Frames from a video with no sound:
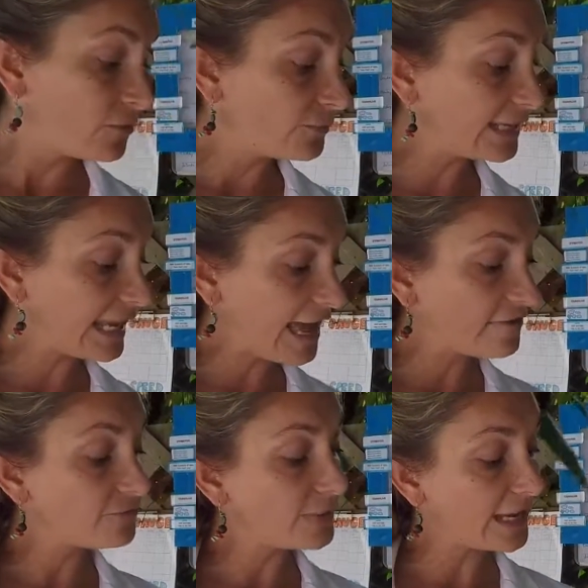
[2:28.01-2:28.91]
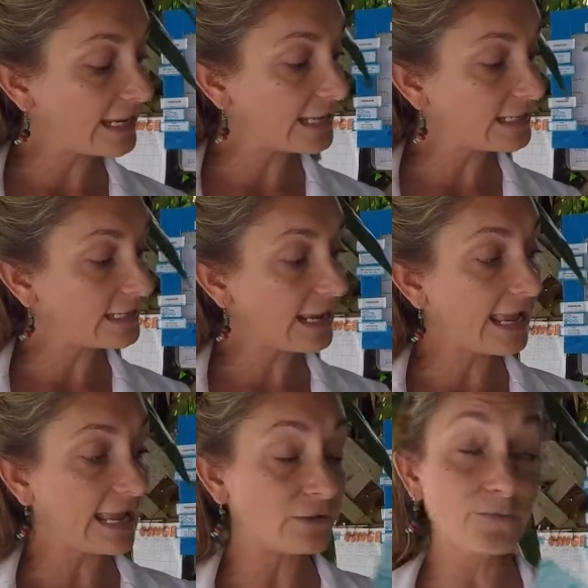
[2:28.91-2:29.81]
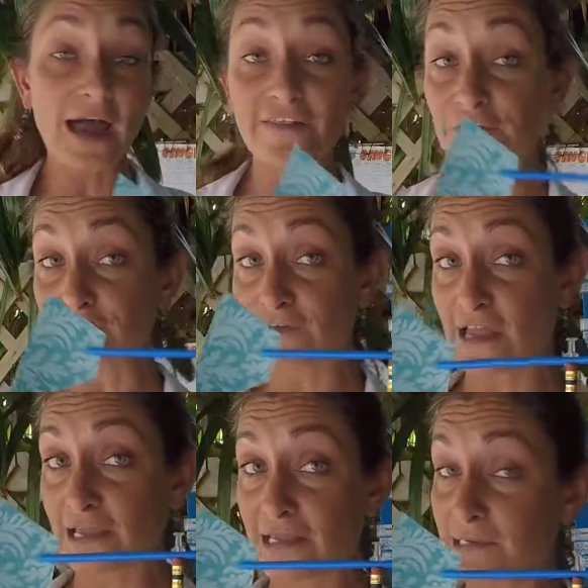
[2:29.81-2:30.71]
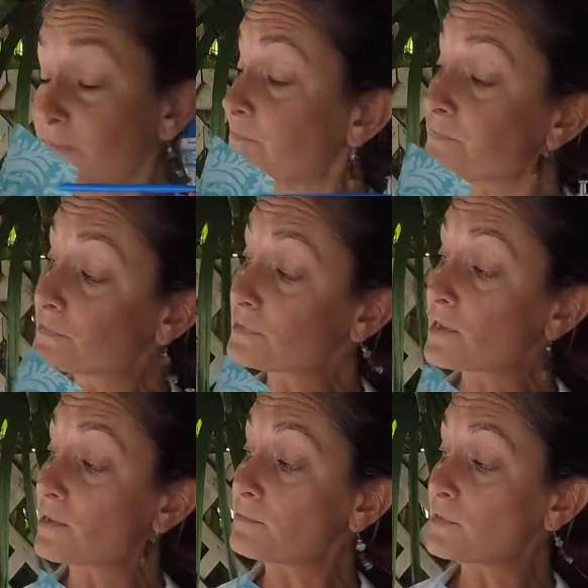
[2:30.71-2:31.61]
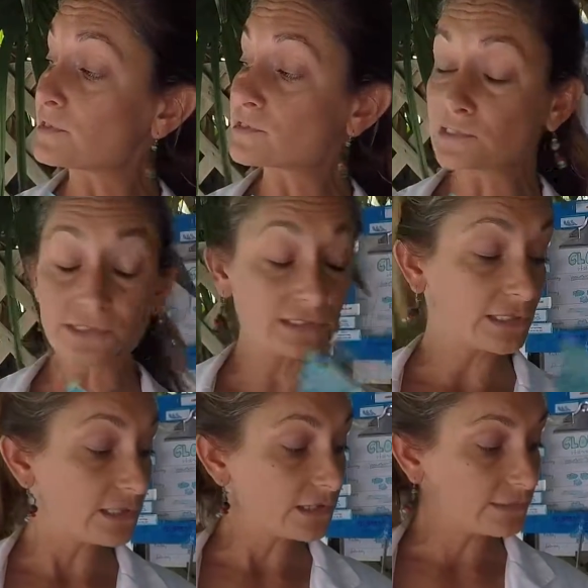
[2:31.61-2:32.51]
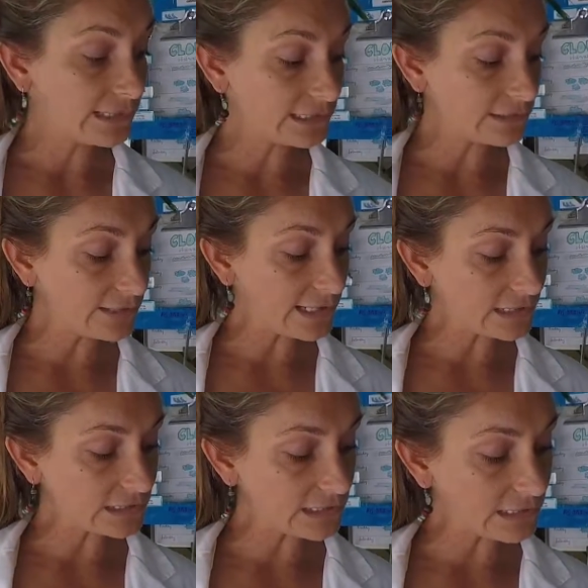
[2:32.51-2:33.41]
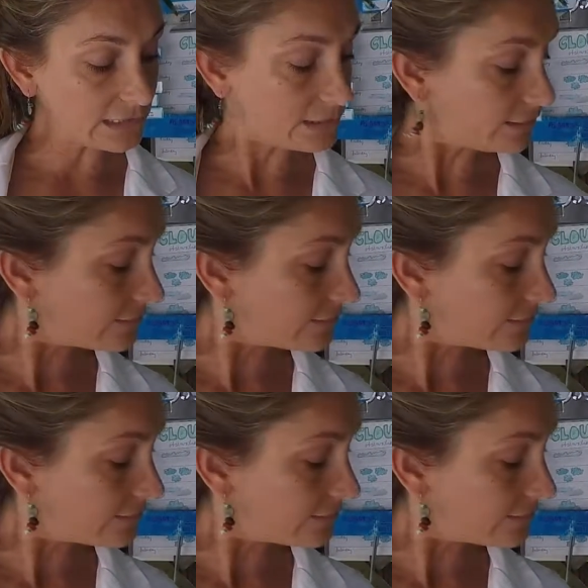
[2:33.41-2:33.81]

We have made a weather vane. That measures wind direction.